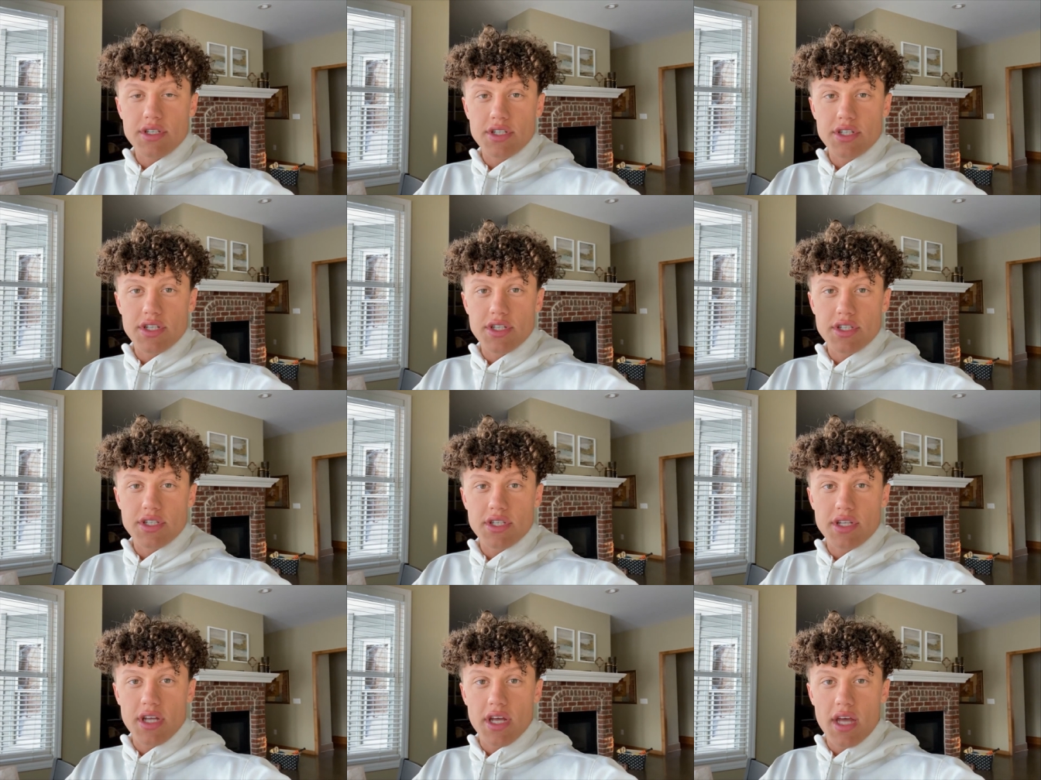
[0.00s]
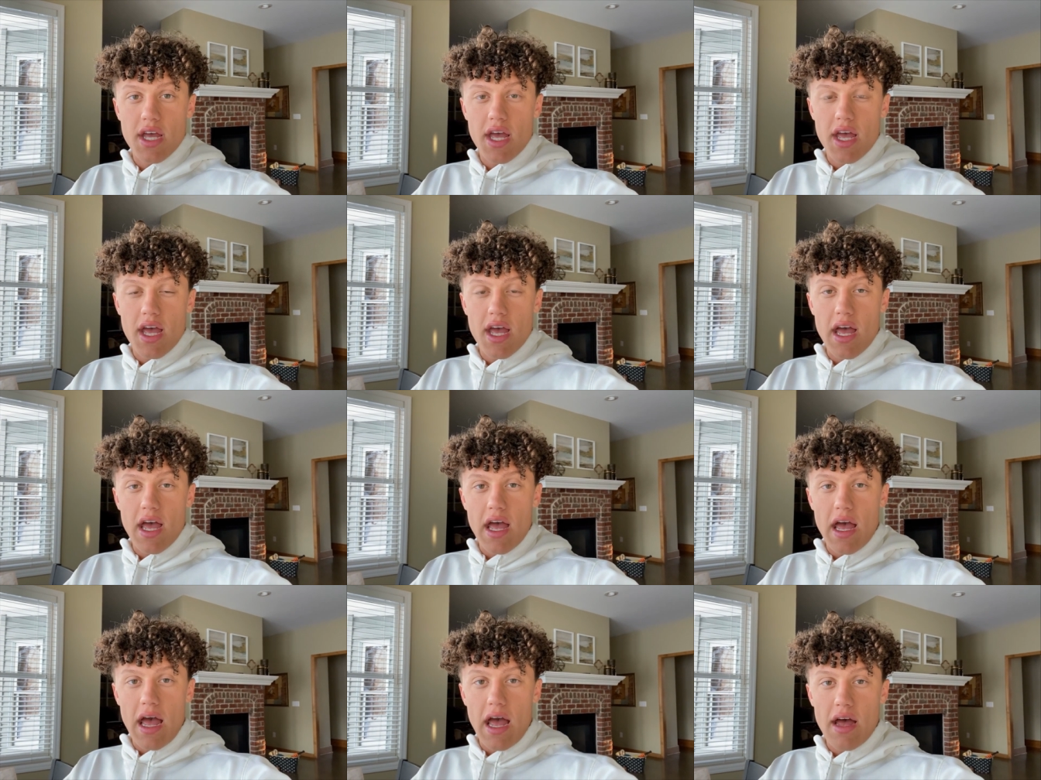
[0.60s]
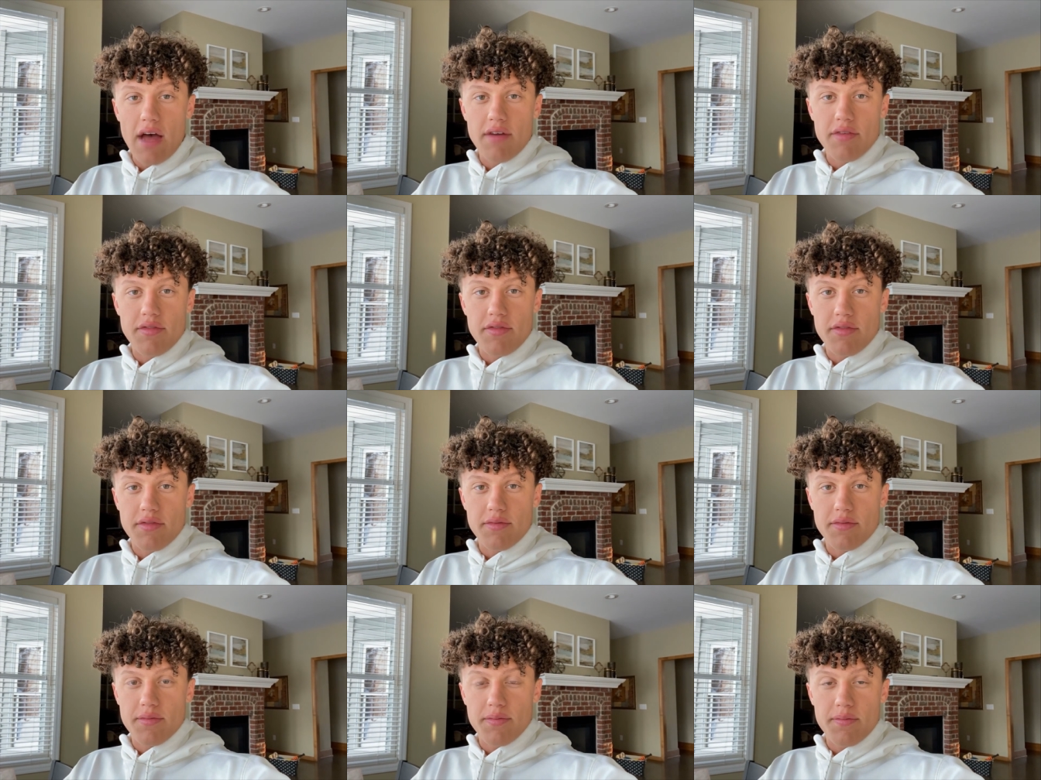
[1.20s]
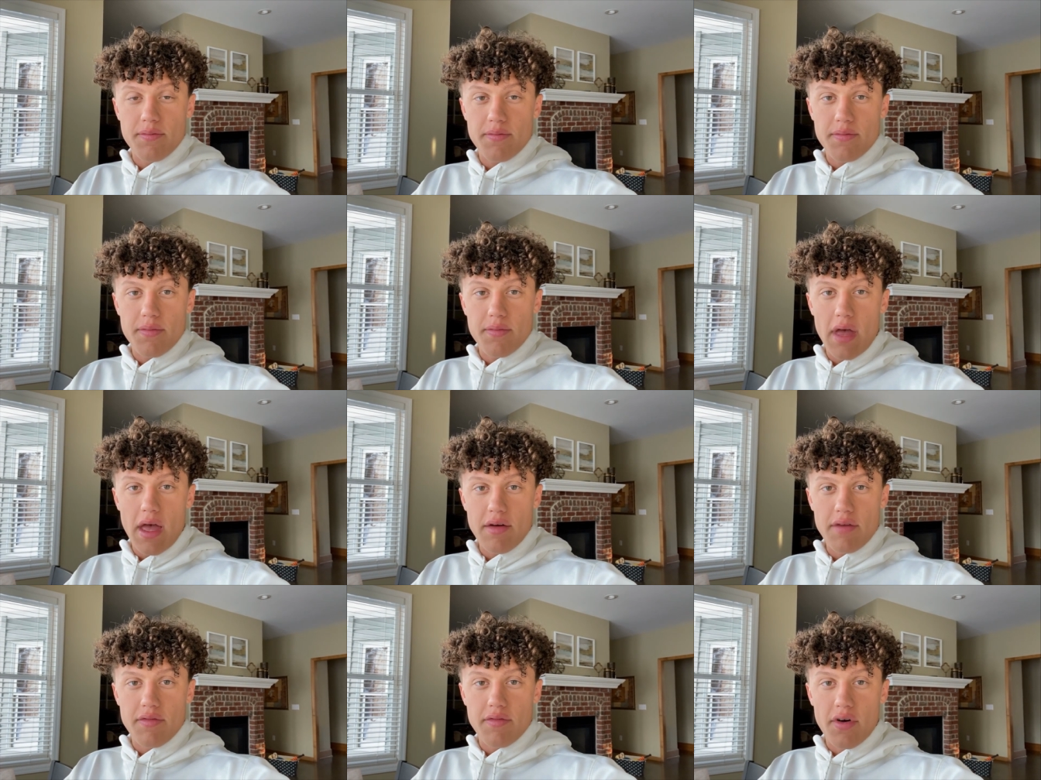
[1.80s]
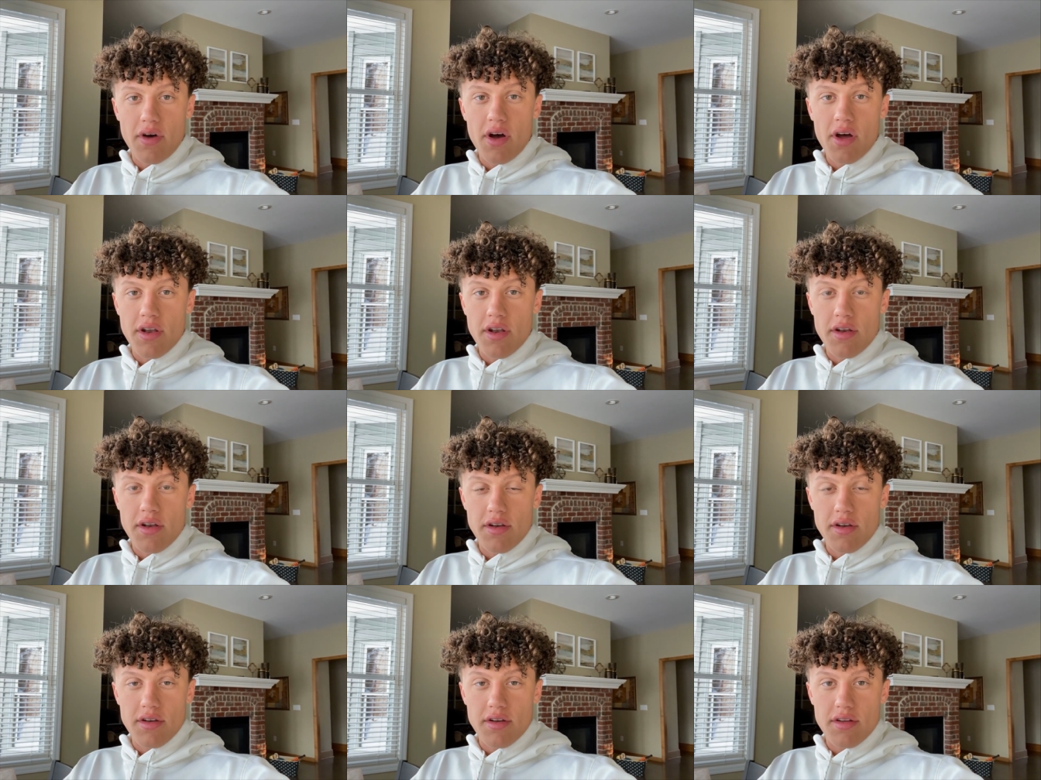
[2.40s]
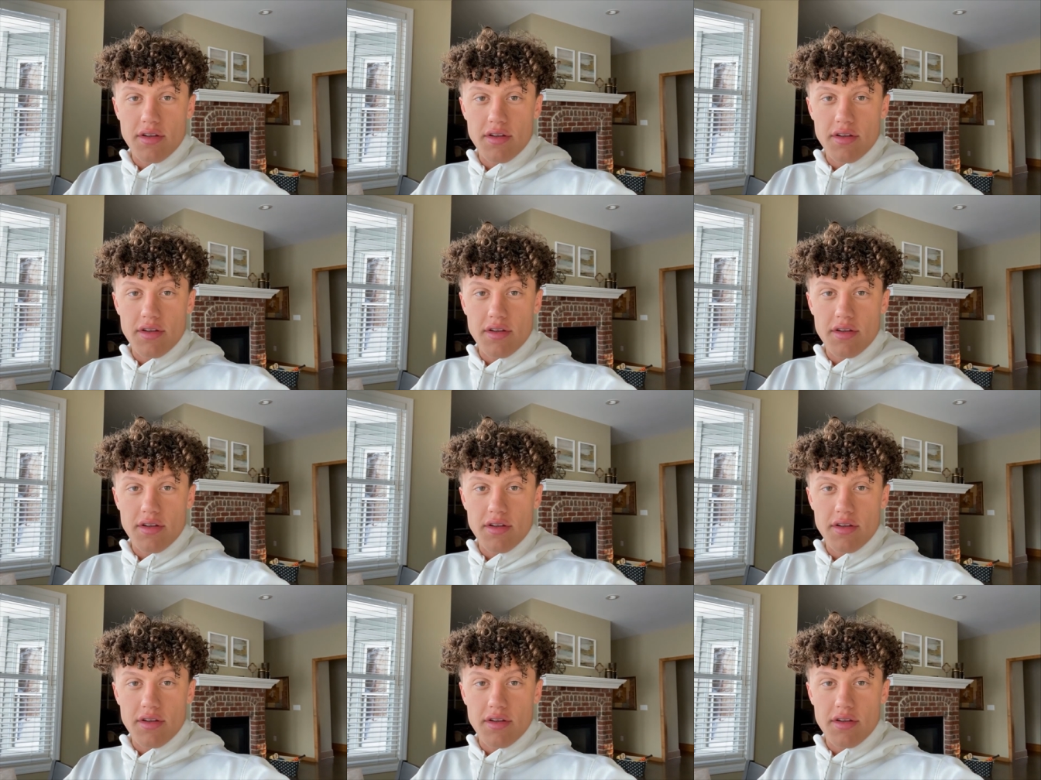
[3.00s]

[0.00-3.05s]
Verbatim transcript: and just have have fun.